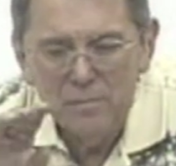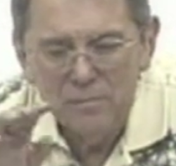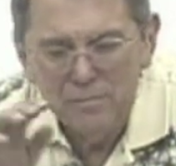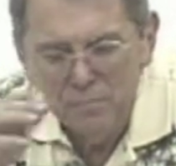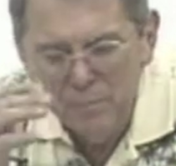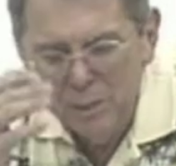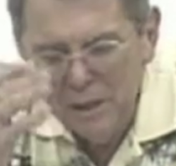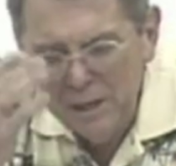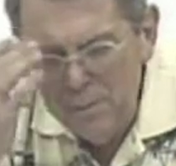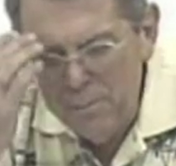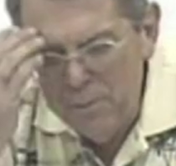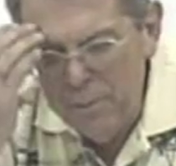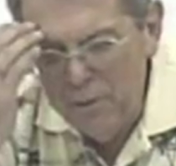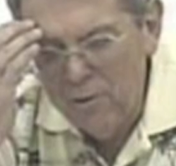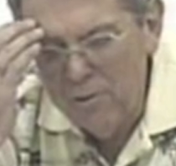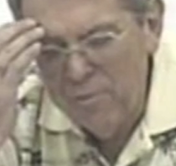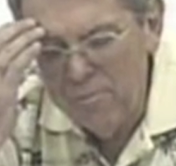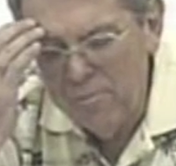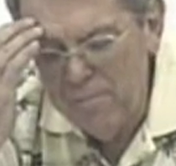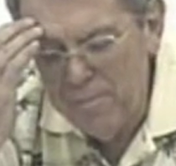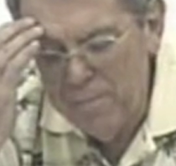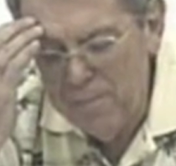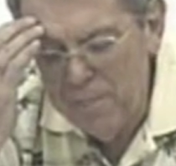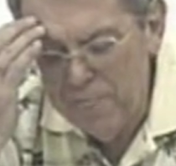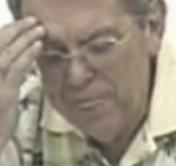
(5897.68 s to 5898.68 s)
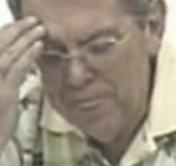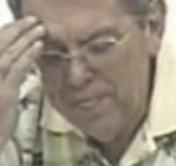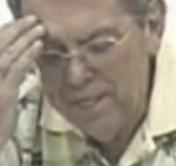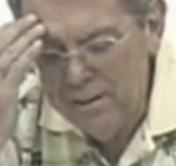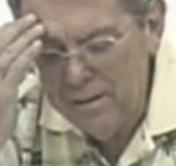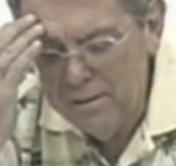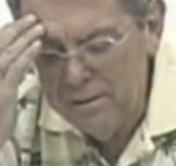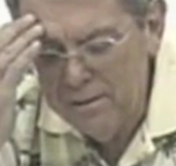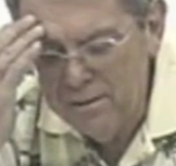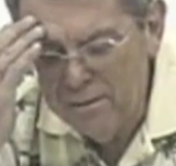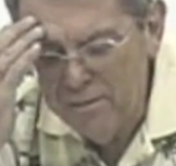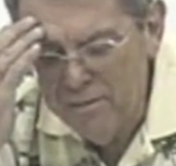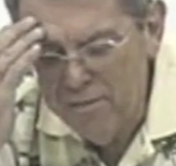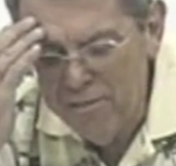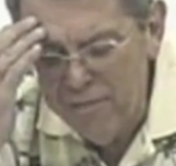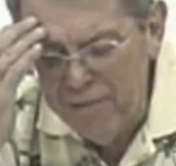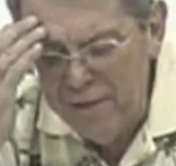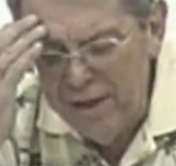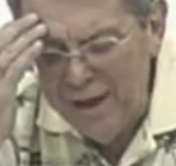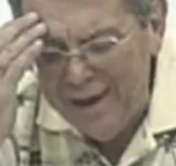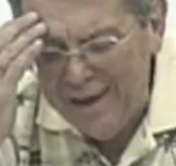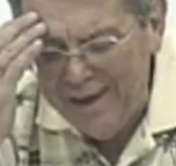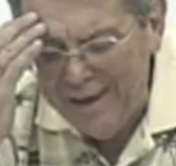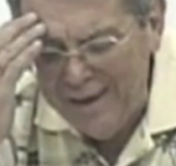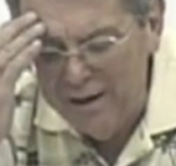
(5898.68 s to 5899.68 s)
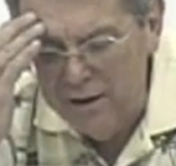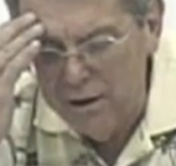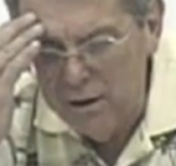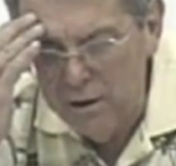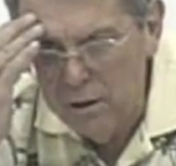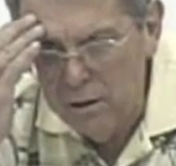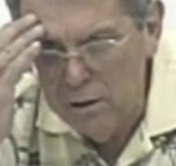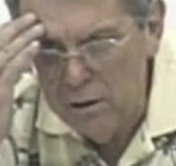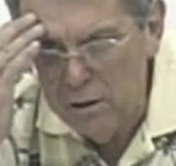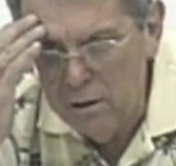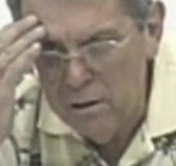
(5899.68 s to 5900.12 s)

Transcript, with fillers: people think,